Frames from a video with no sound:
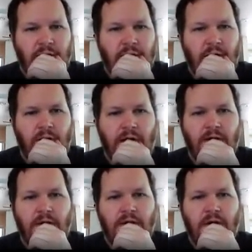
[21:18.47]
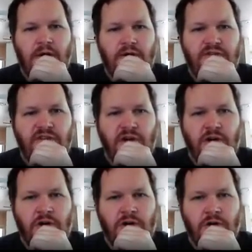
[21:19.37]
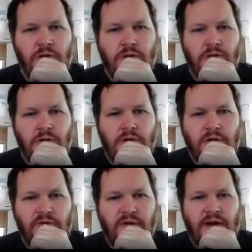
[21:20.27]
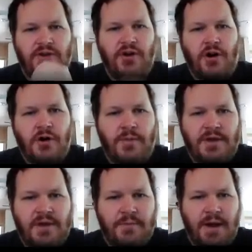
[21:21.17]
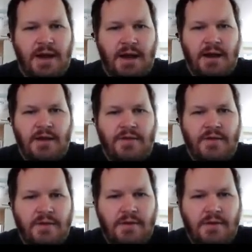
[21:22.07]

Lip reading: Okay, so find an augmenting path.